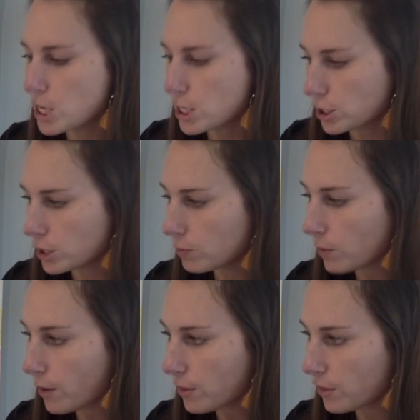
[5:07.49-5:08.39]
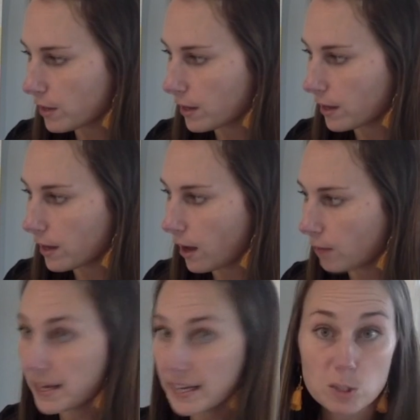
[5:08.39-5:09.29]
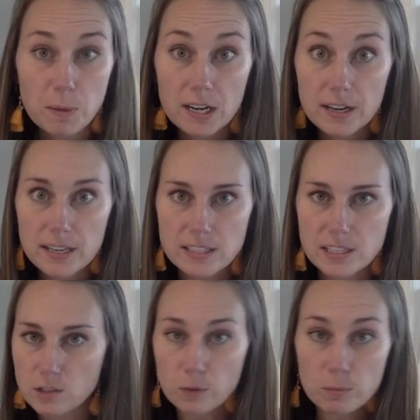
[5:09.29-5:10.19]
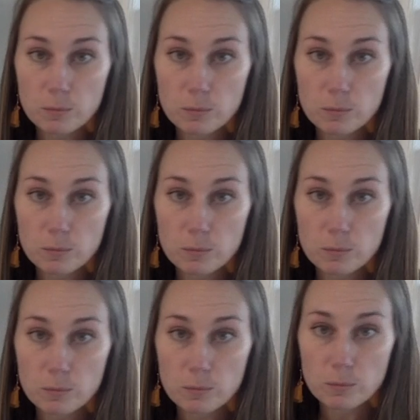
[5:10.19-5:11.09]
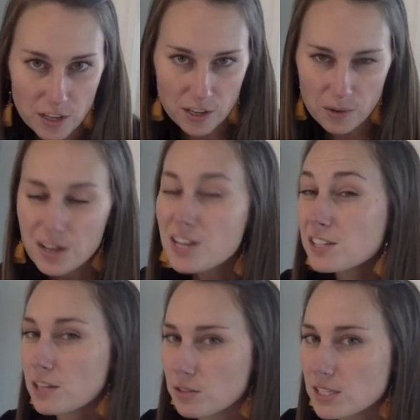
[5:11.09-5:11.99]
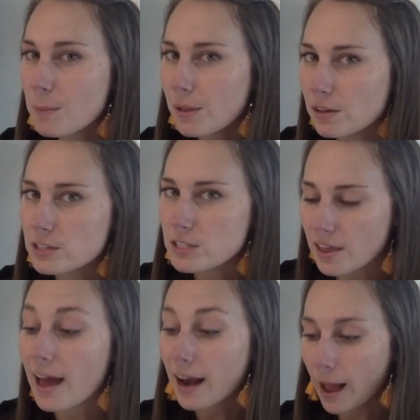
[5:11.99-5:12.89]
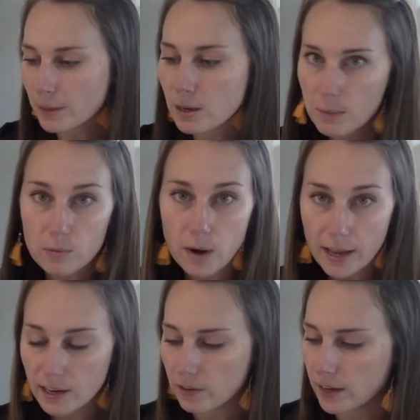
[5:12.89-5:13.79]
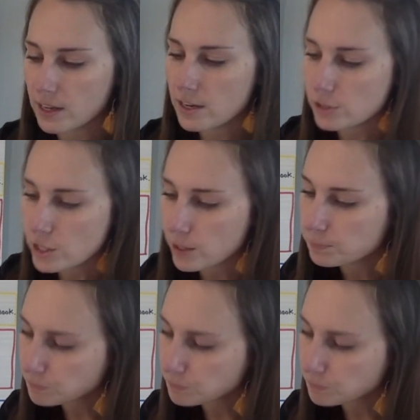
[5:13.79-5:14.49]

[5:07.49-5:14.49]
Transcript: She wrote the experiences from 2 different points of view. So similar to that, I'm going to be writing right here too.